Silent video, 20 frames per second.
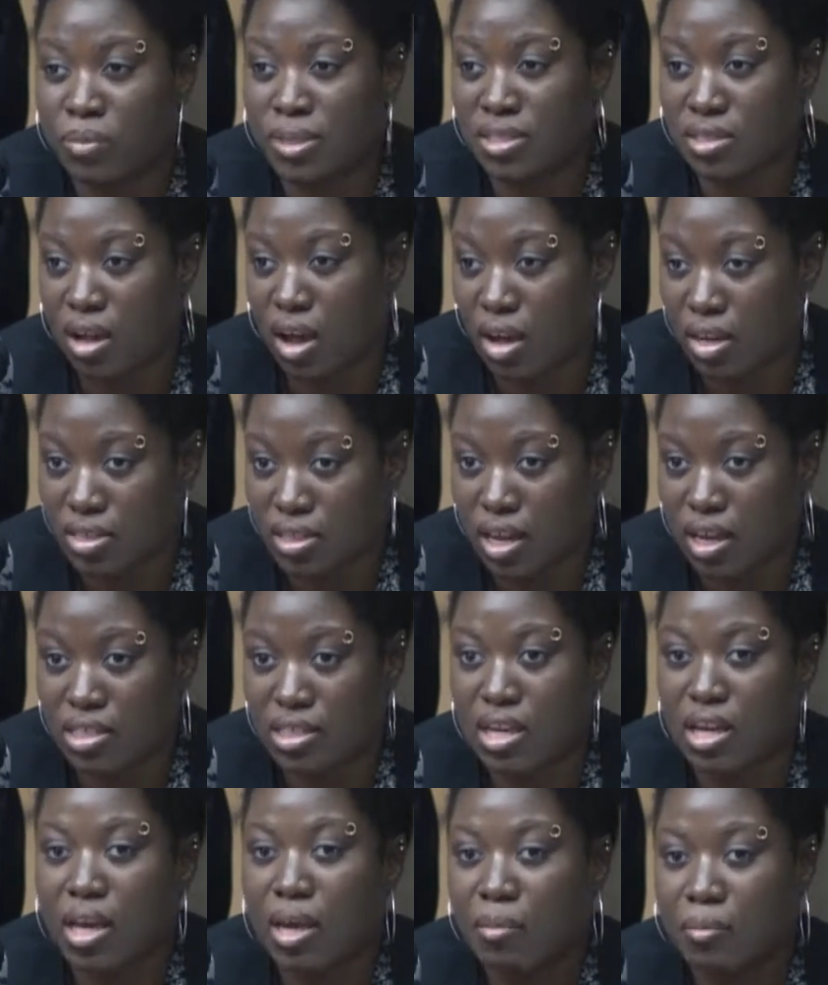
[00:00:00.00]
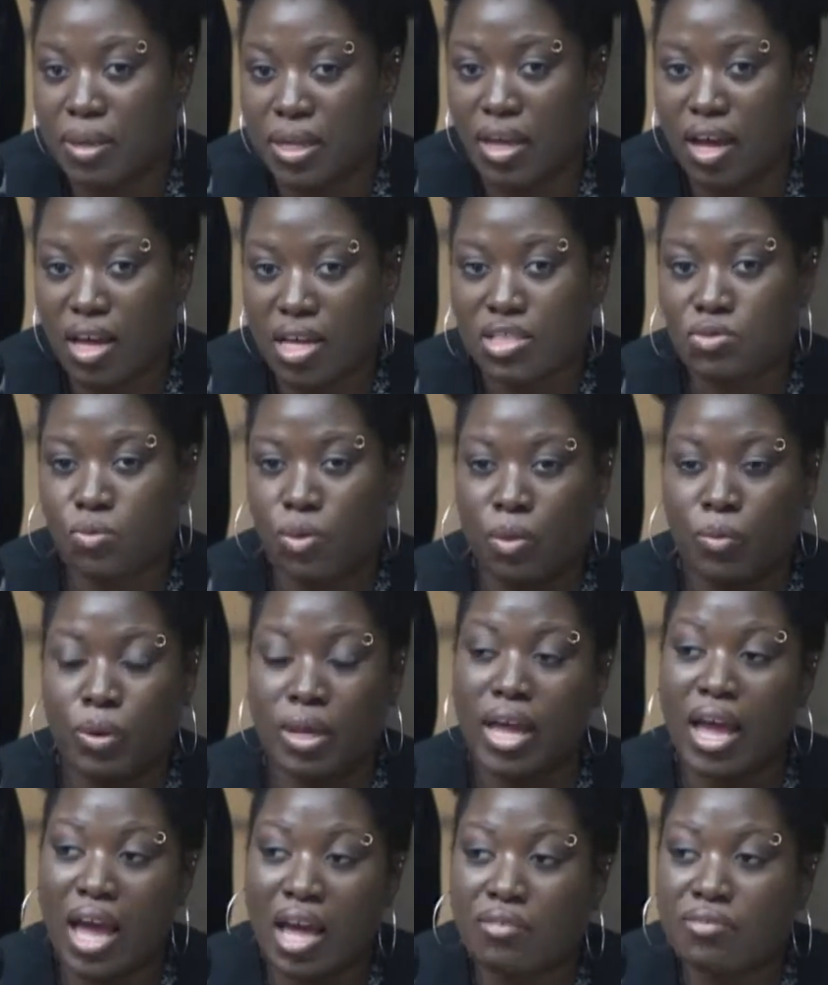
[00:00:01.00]
misconduct, because what
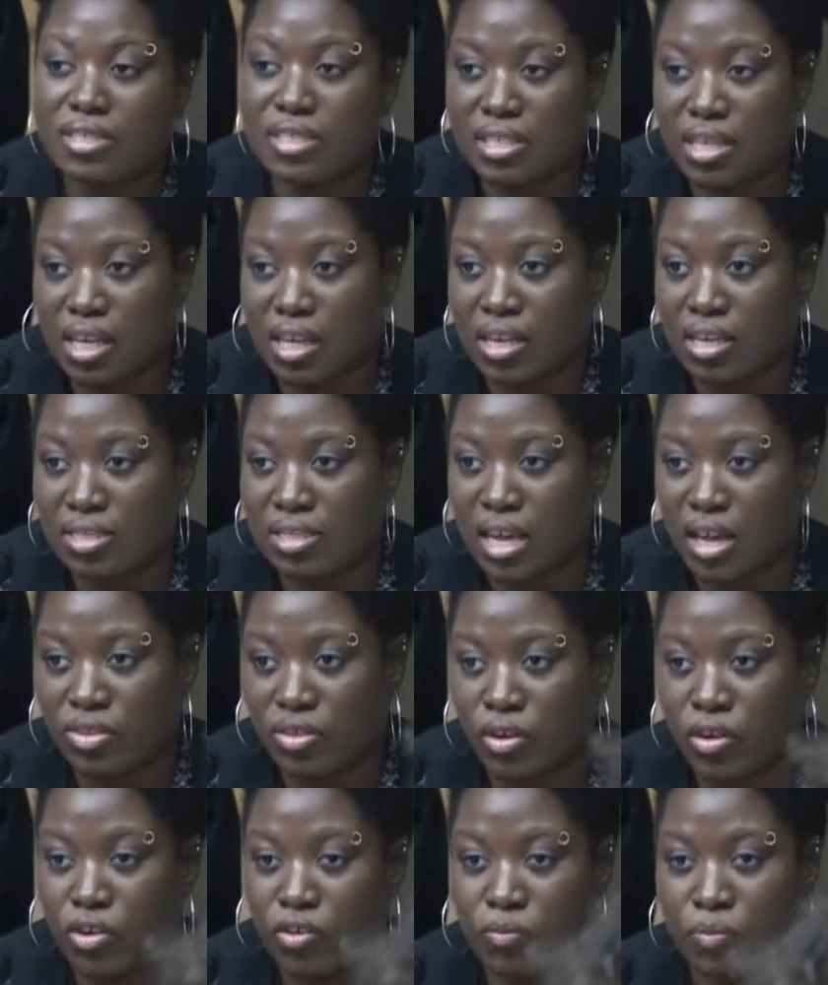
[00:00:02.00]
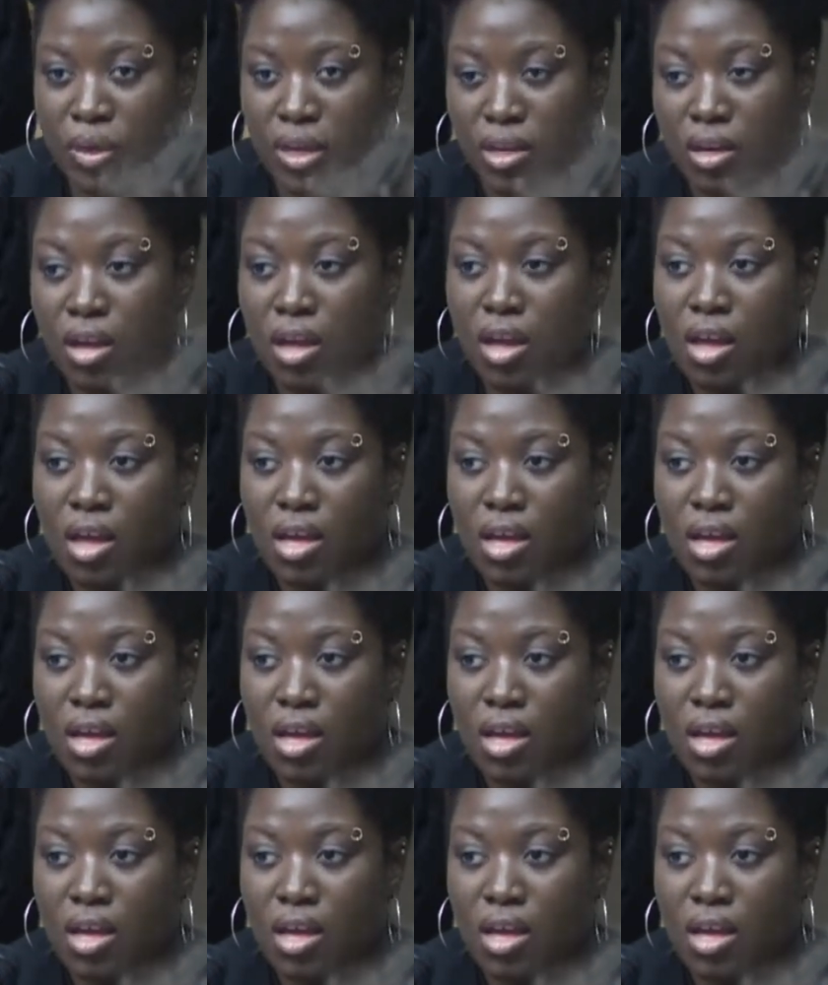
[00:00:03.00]
we have seen is that there have been